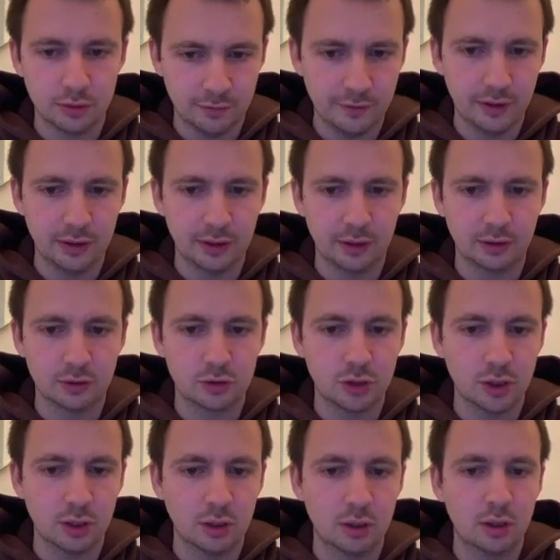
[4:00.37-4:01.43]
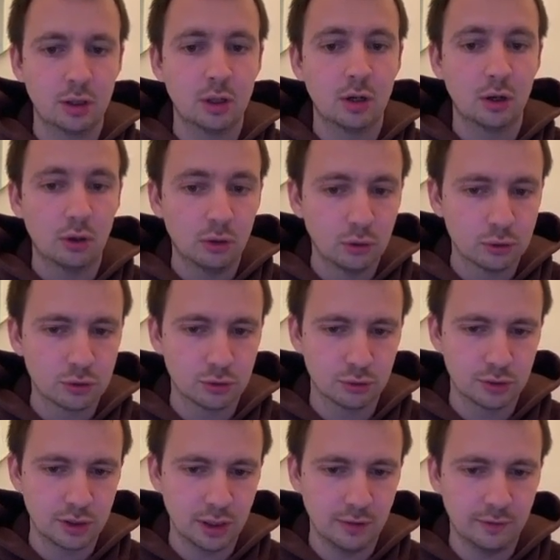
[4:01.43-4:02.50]
defending the check, also
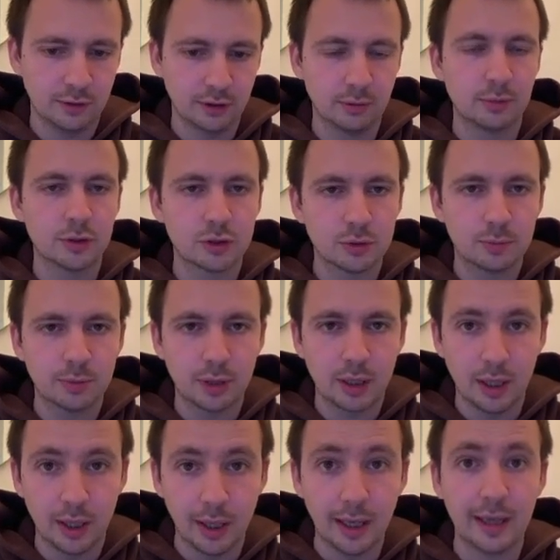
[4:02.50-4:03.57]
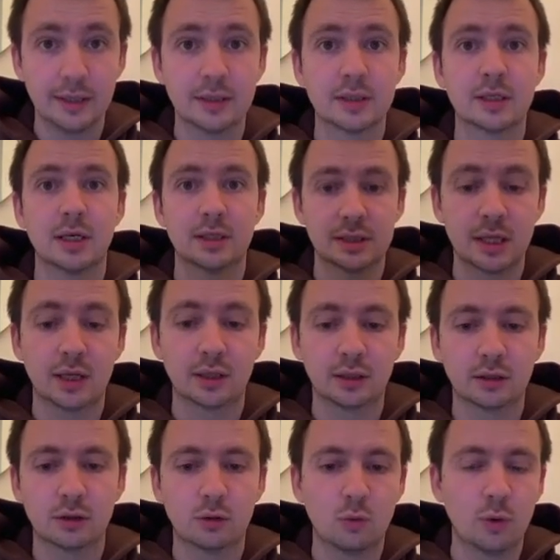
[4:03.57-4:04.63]
saving the bishop and
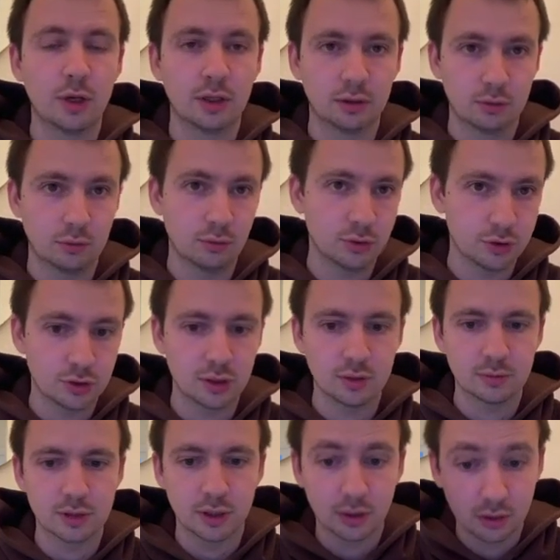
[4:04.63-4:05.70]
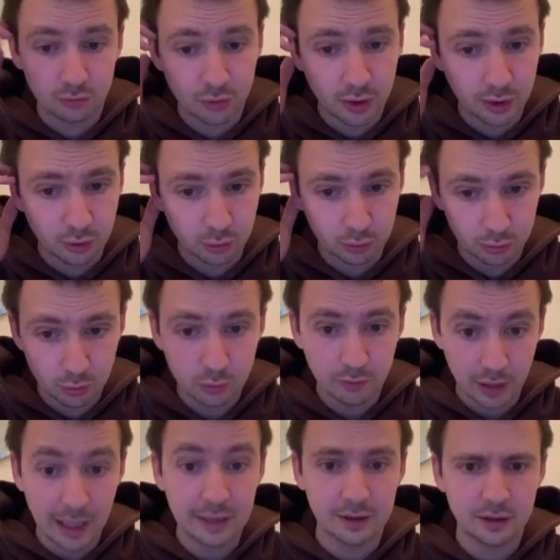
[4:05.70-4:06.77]
attacking the queen, which seems like a really good move,
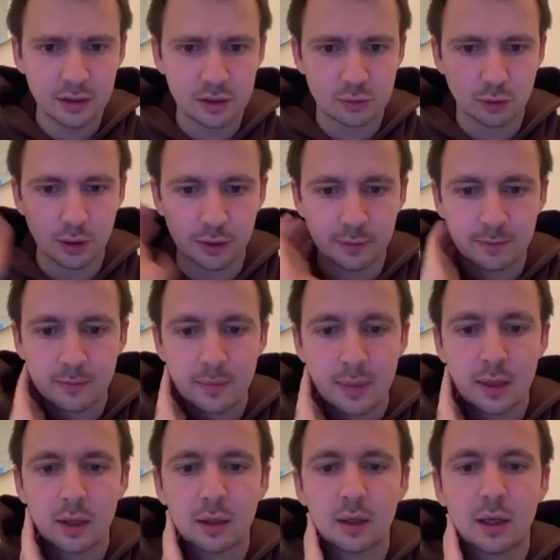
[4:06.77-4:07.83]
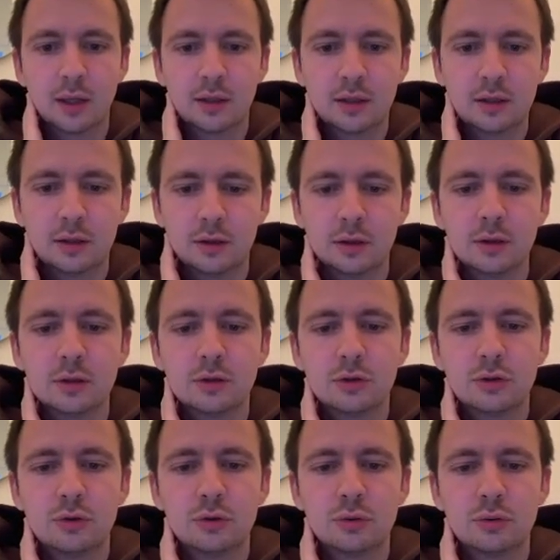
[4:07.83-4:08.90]
and it is one. And here
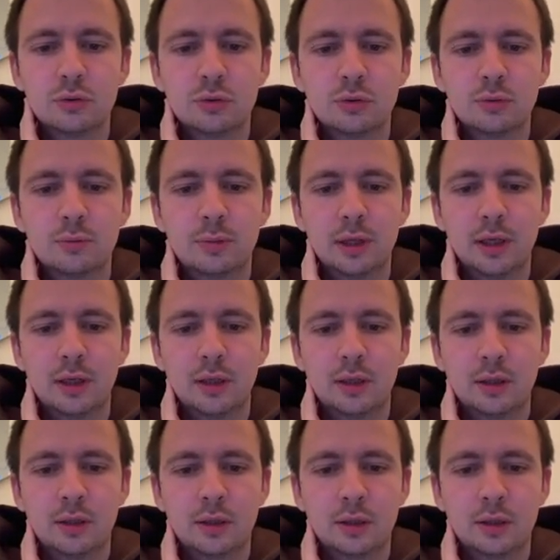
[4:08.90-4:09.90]
you play